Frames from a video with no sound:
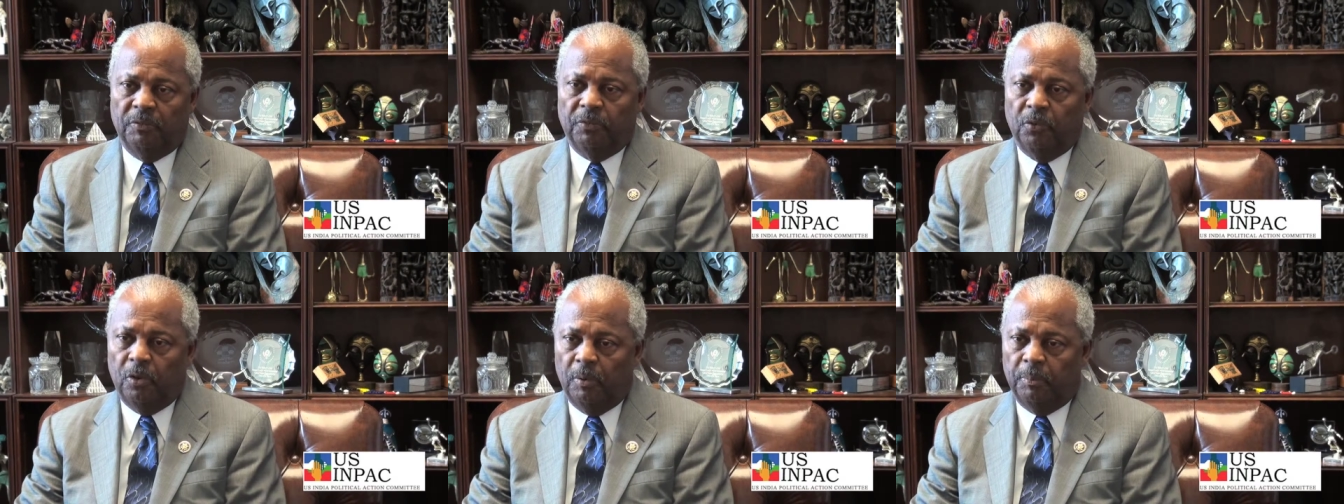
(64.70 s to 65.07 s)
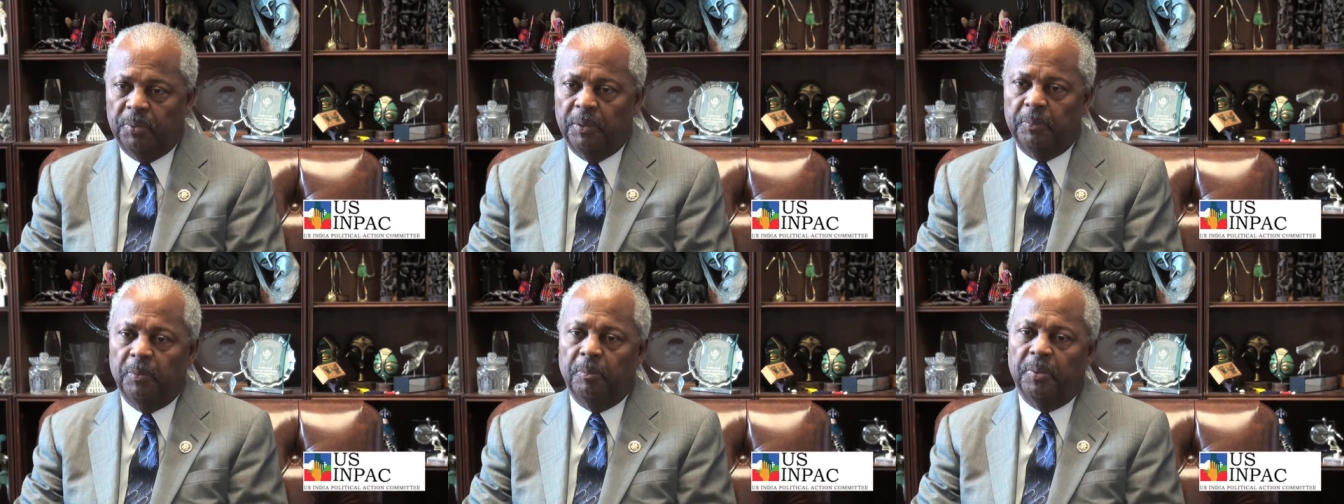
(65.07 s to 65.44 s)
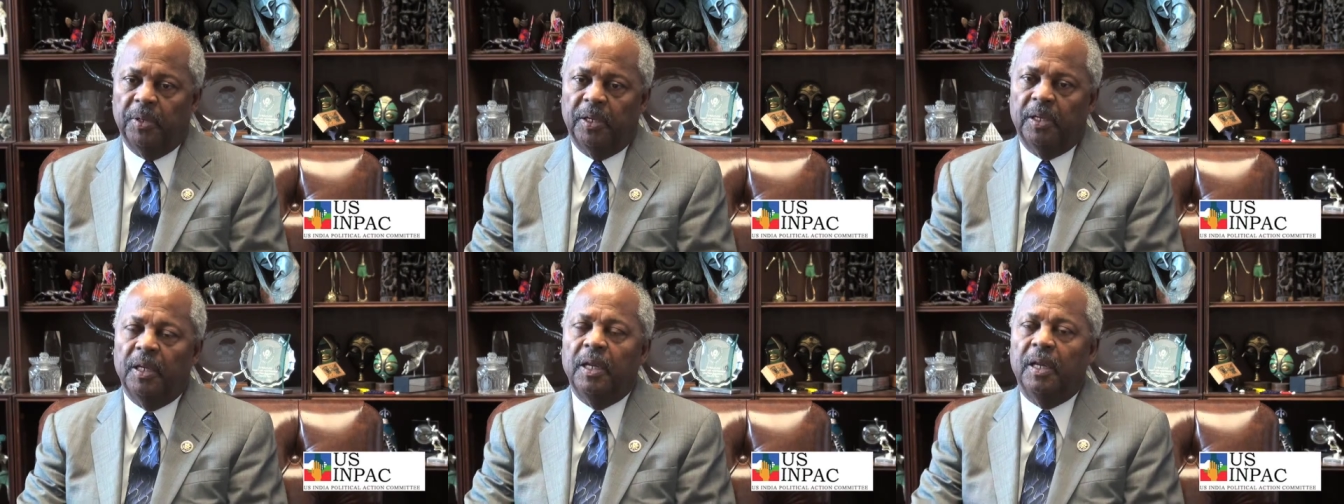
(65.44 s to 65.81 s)
for all people,
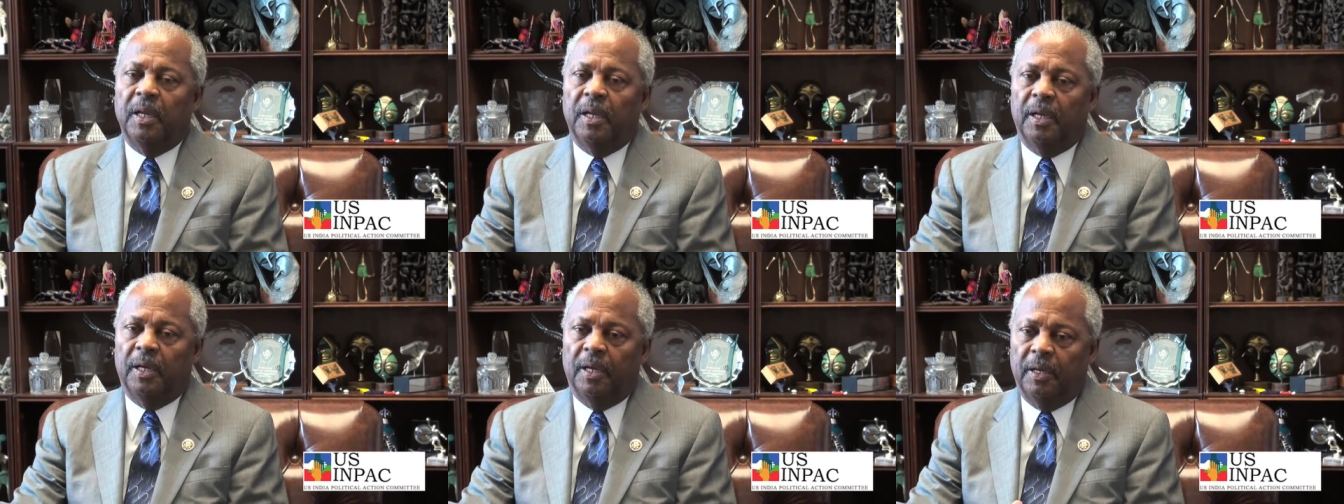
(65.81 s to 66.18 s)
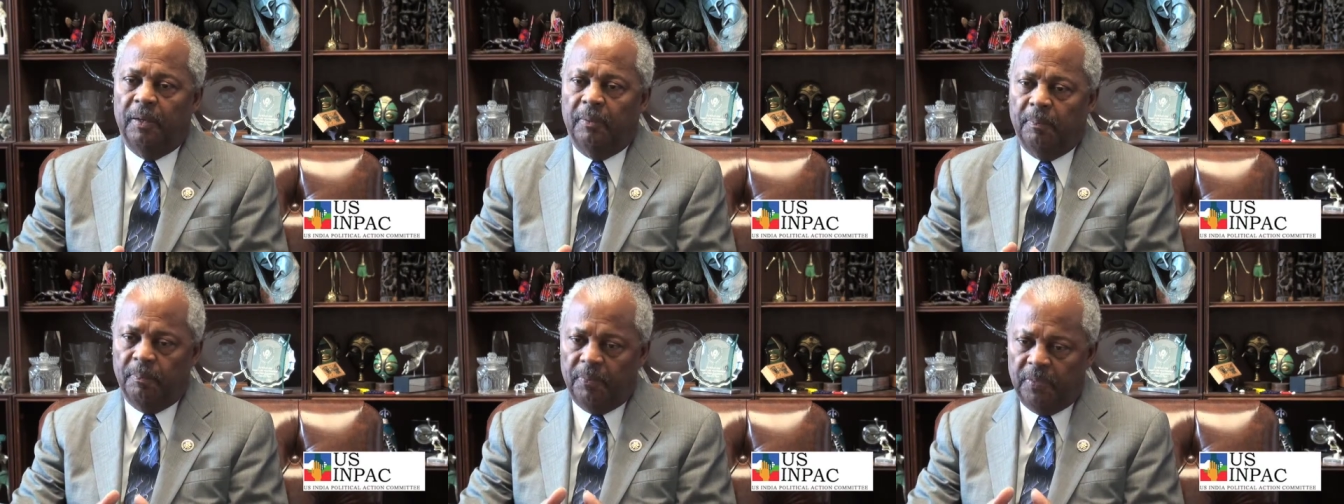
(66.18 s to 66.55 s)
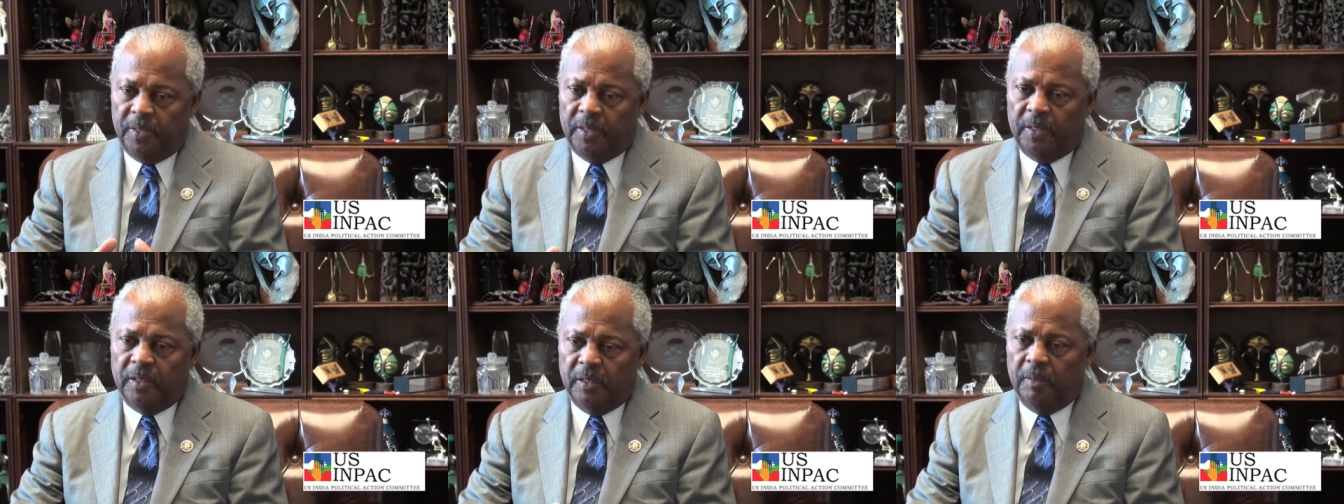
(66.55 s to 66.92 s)
but uh,
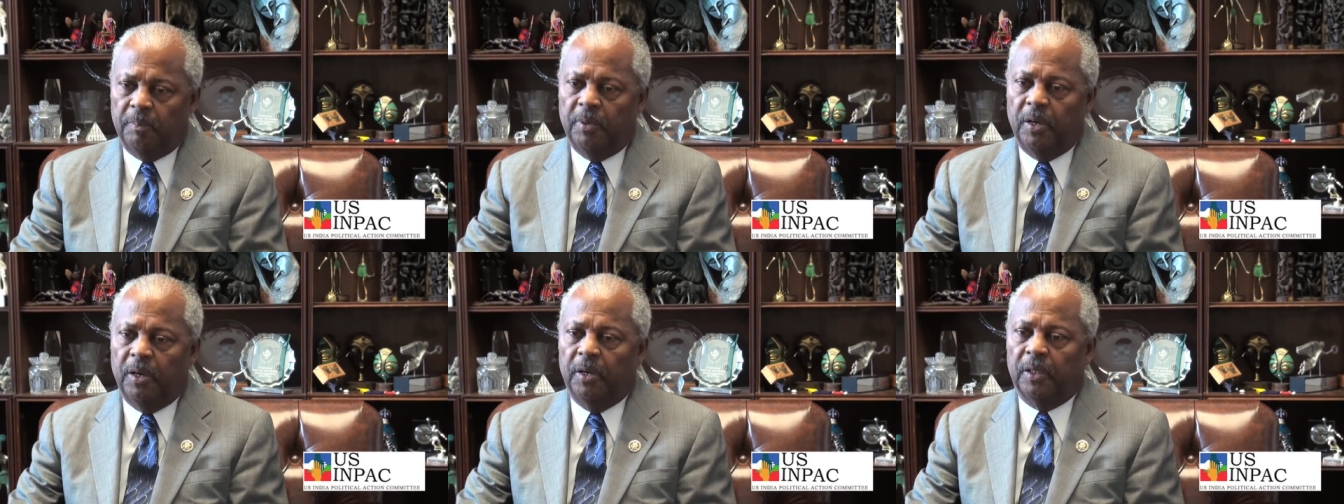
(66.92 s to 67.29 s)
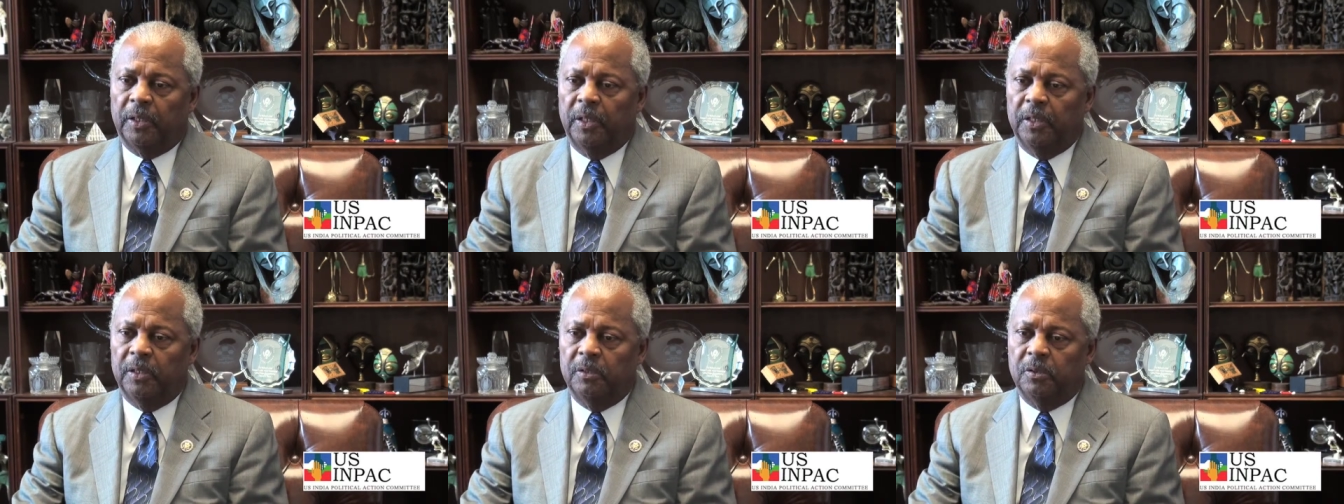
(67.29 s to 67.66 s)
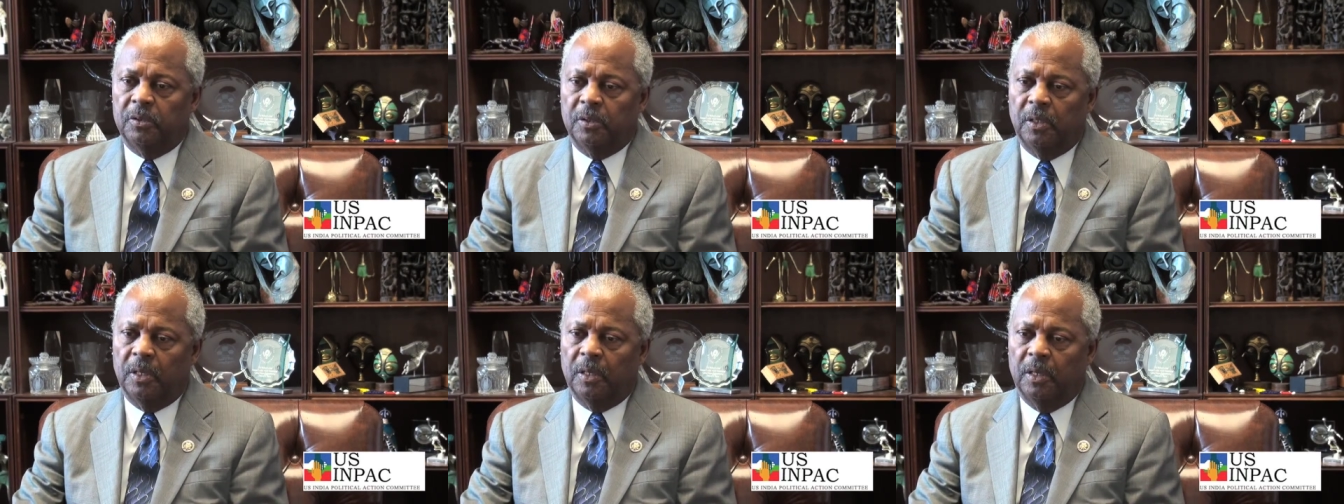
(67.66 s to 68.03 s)
Indian
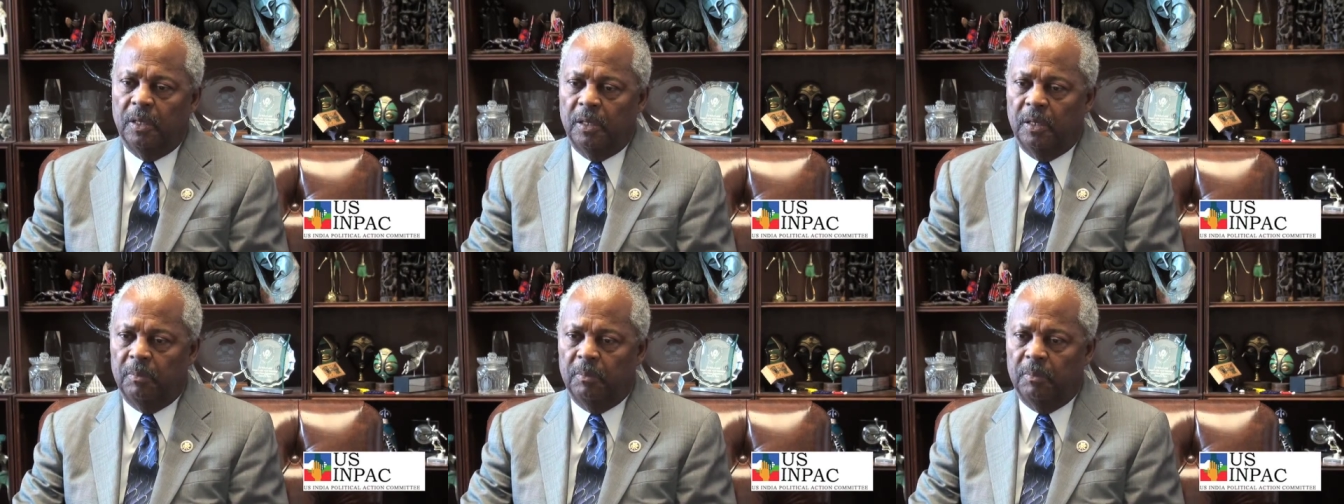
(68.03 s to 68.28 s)
Americans uh,